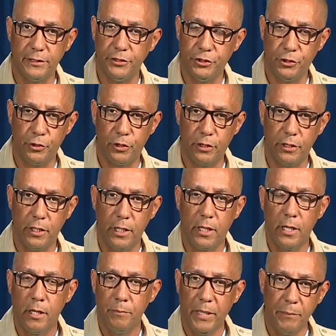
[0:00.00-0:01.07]
ensured
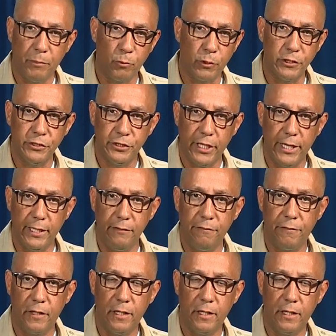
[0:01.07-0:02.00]
people were safe.